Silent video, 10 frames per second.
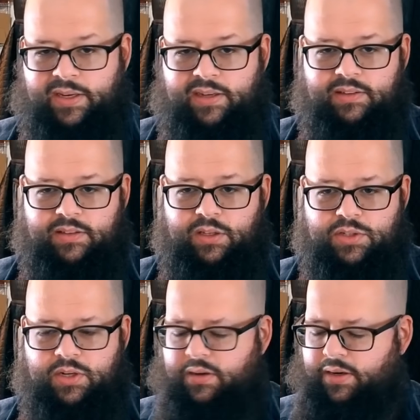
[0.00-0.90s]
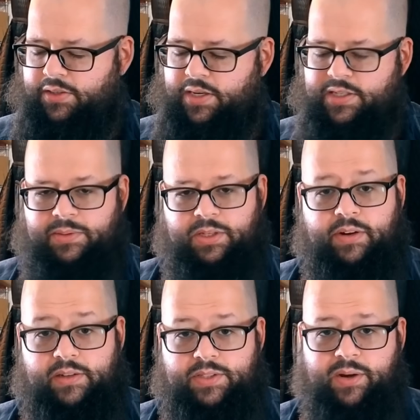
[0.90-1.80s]
when you can turn it on and charge it with
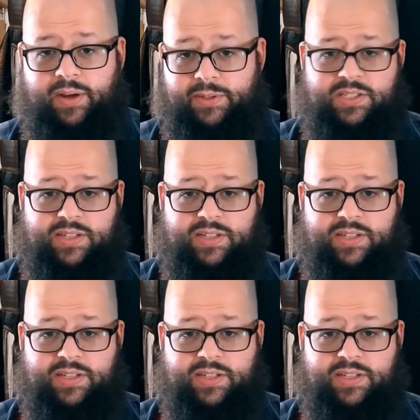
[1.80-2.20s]
the cradles going,